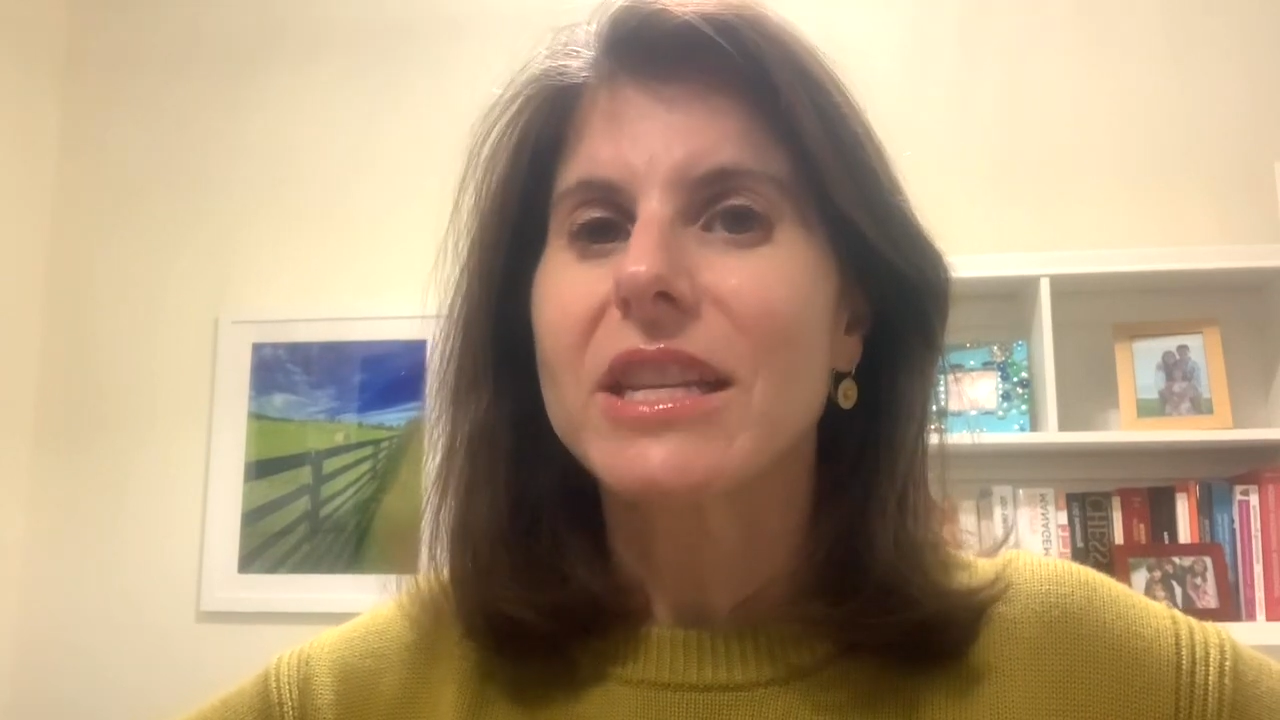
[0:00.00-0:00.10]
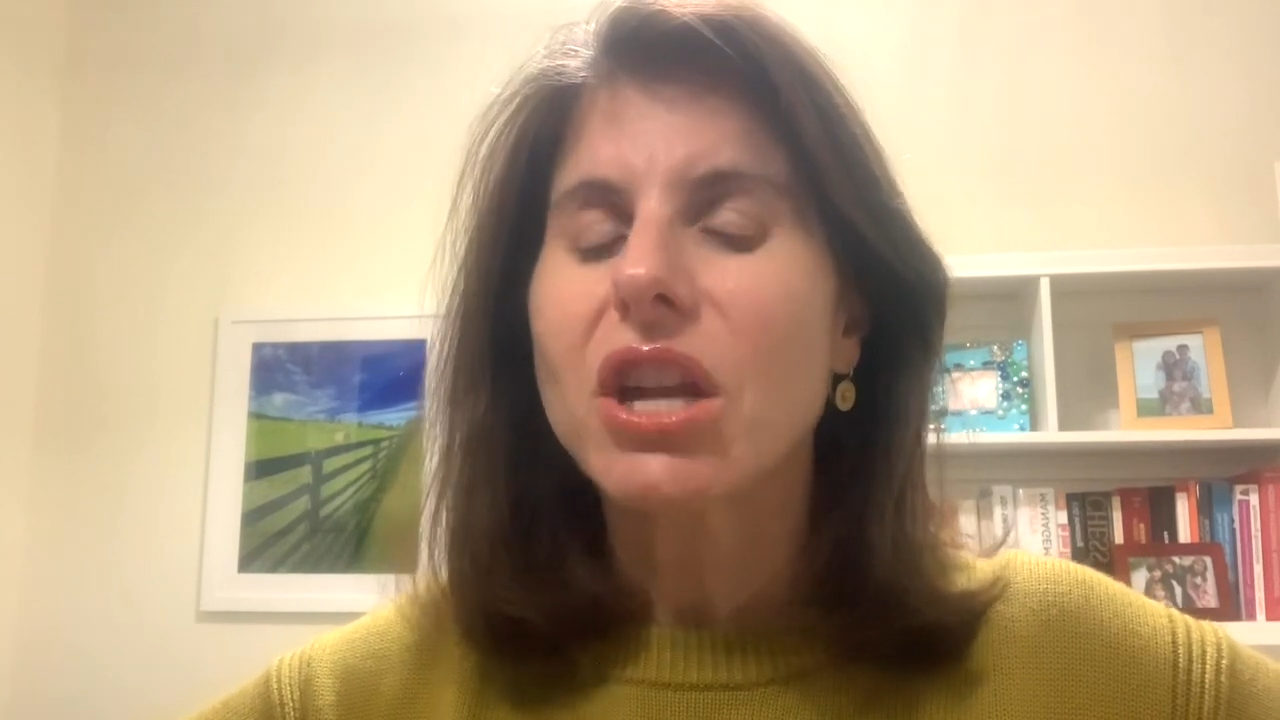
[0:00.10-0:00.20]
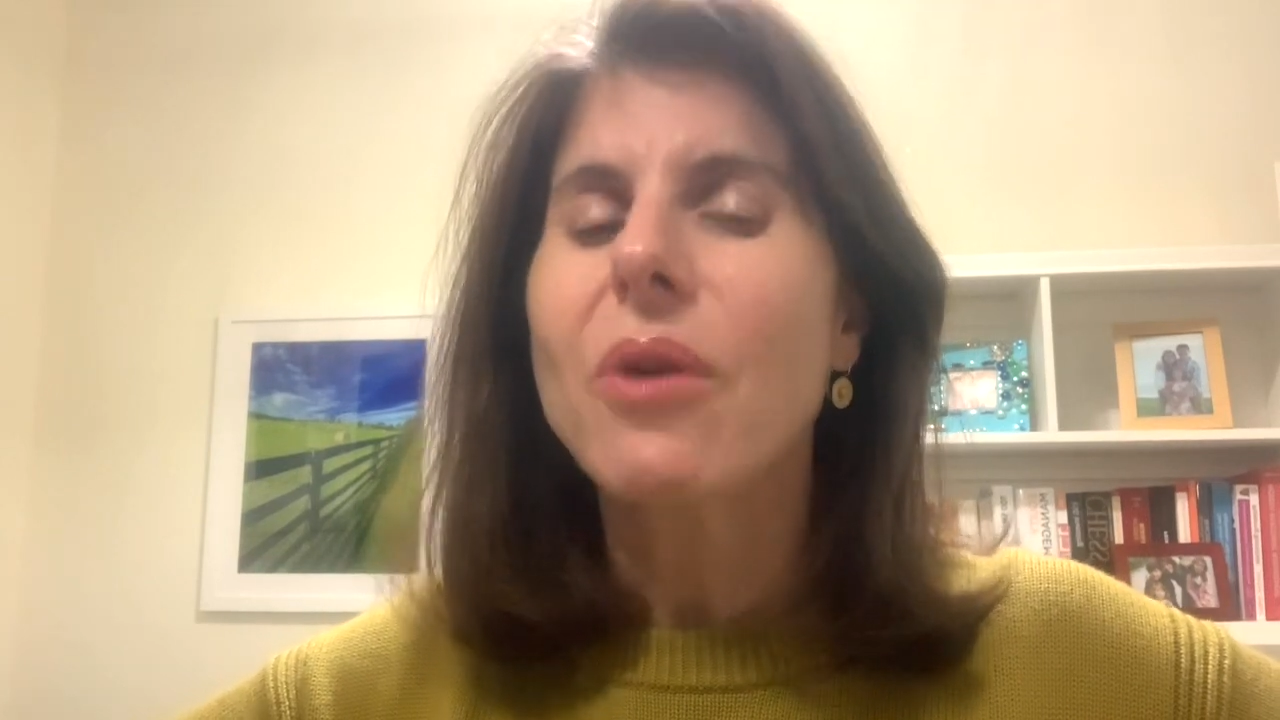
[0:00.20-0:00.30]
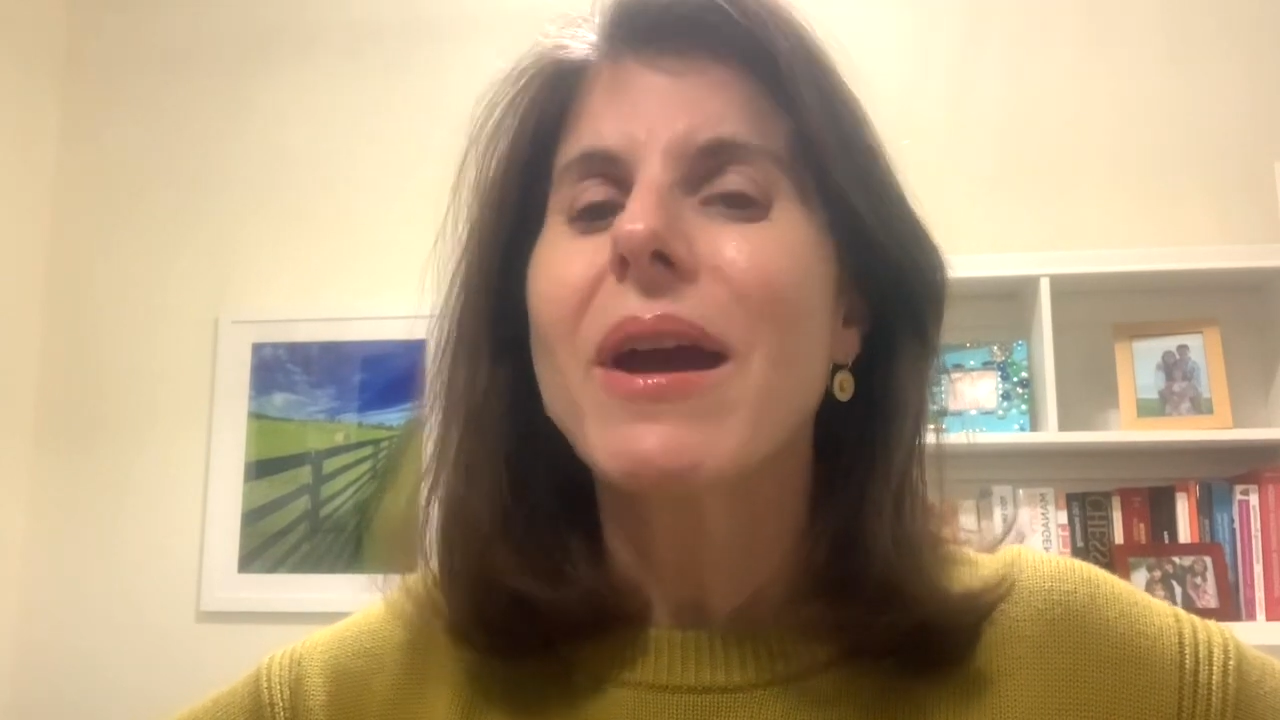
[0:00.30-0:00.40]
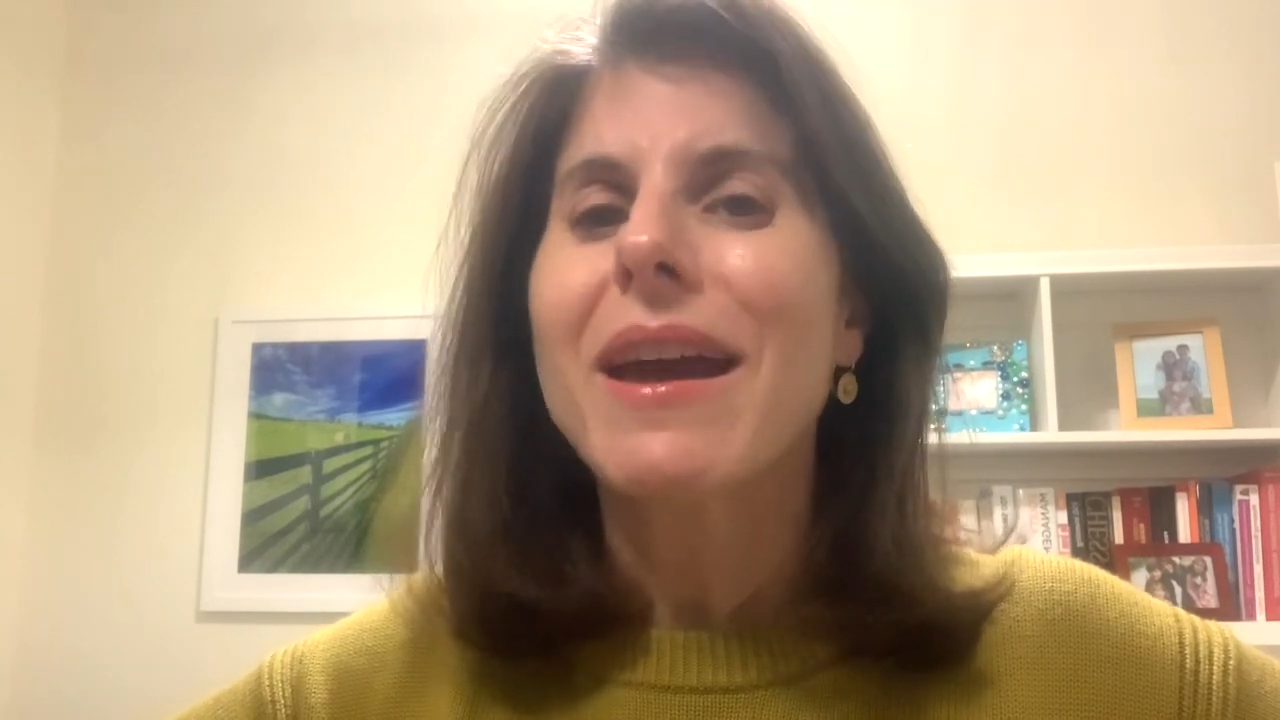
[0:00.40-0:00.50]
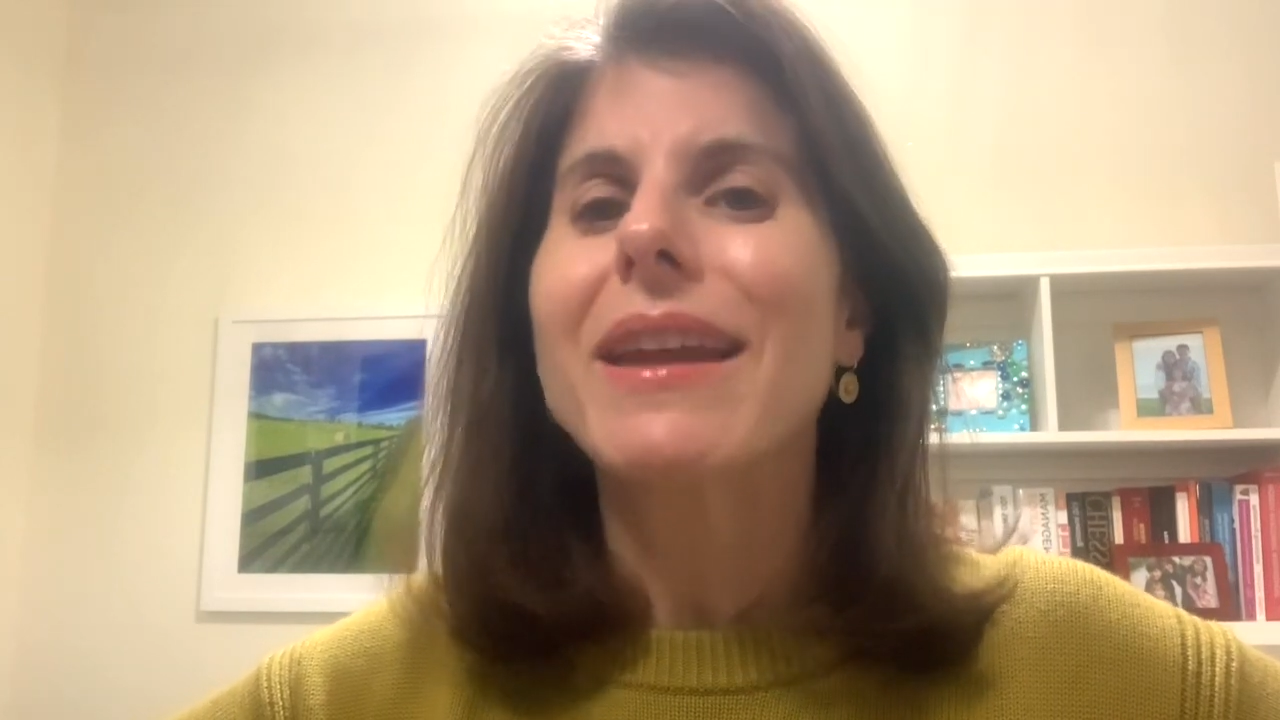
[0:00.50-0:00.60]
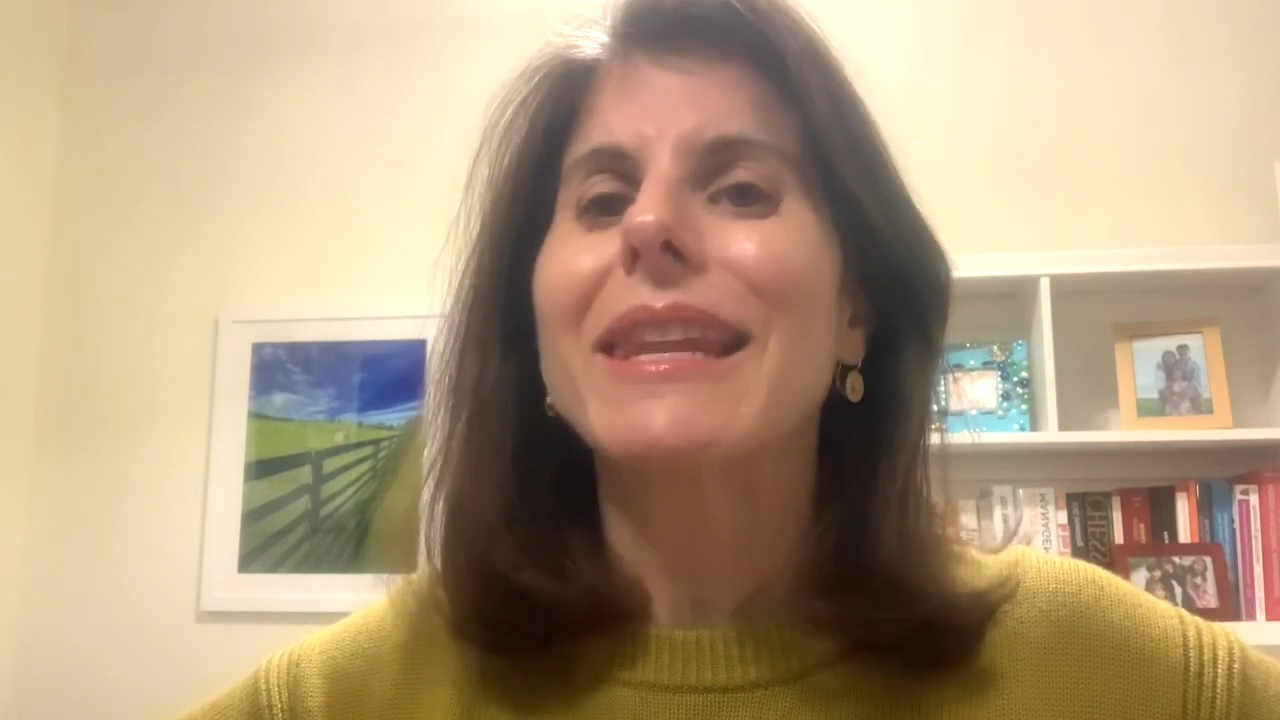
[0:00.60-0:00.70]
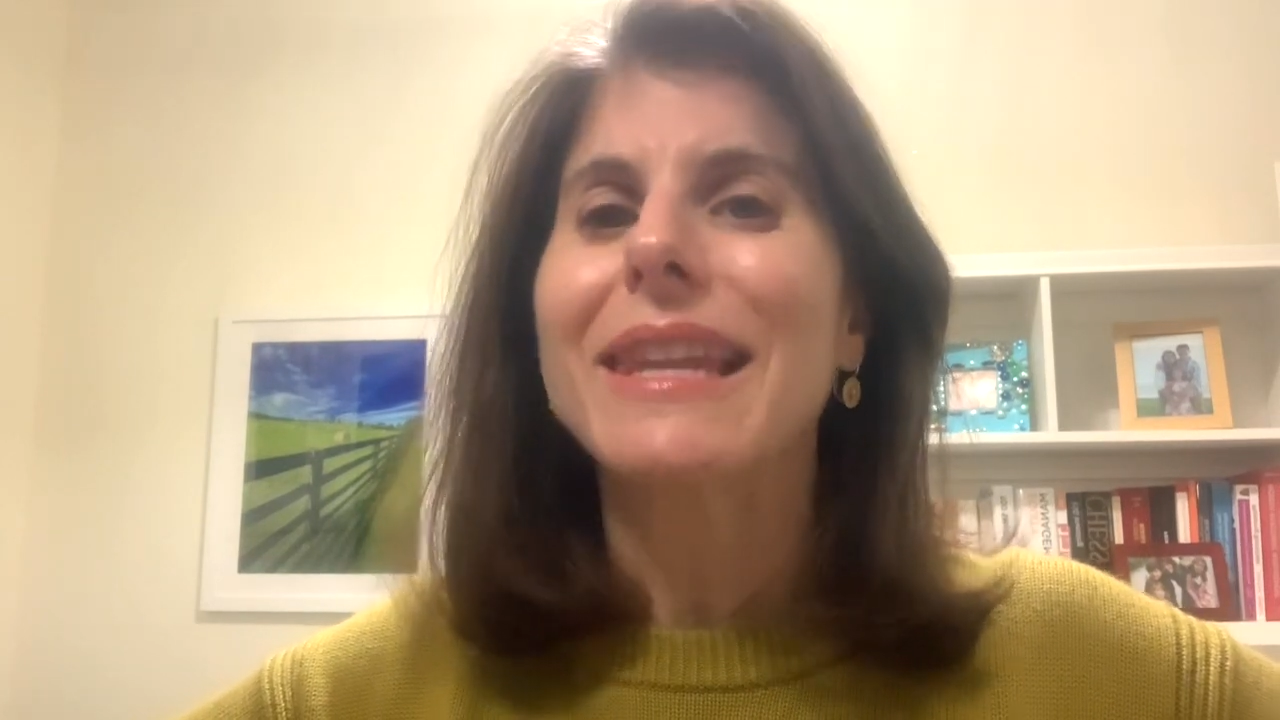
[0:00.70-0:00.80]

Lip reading: go ahead,